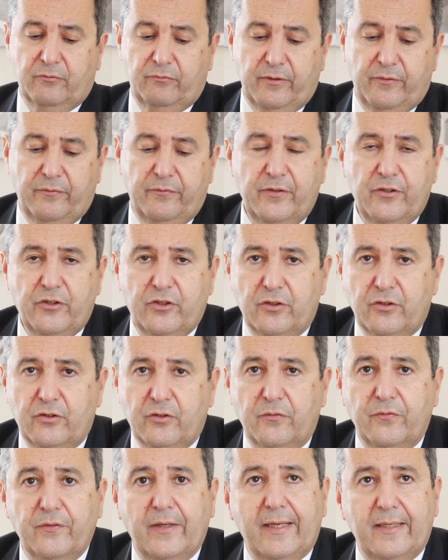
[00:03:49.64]
revisions
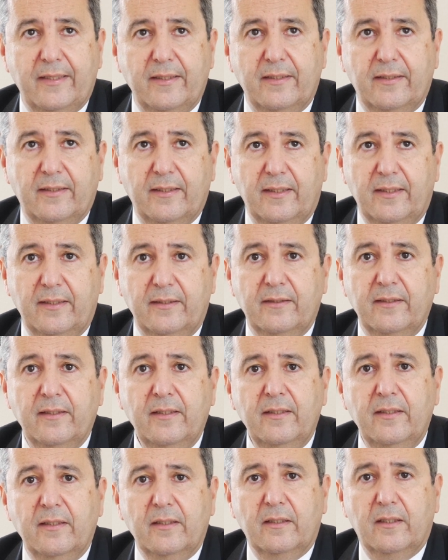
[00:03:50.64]
of any kind,
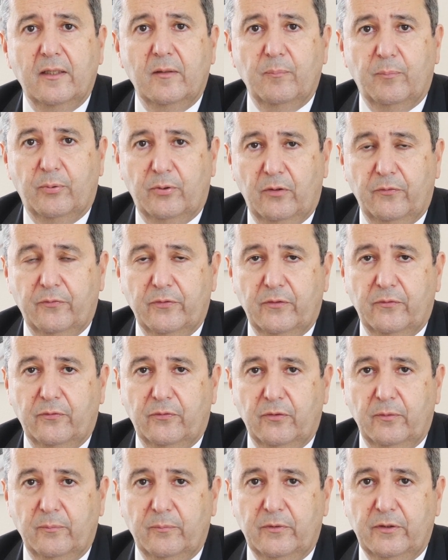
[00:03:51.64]
can profit
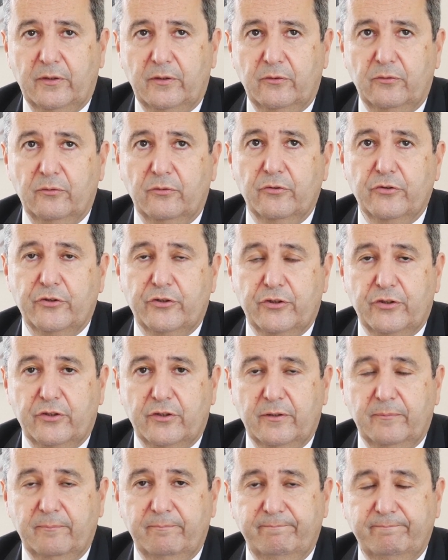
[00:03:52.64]
from the EnduRo
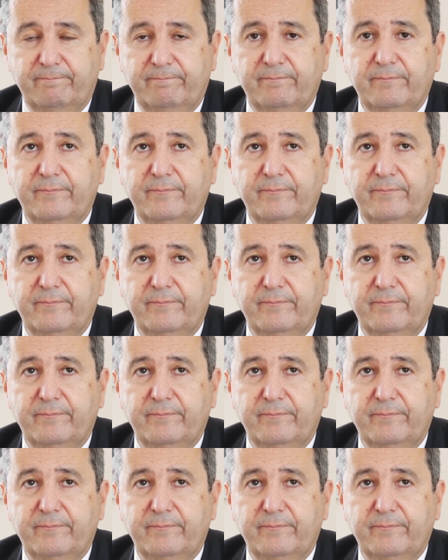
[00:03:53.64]
system.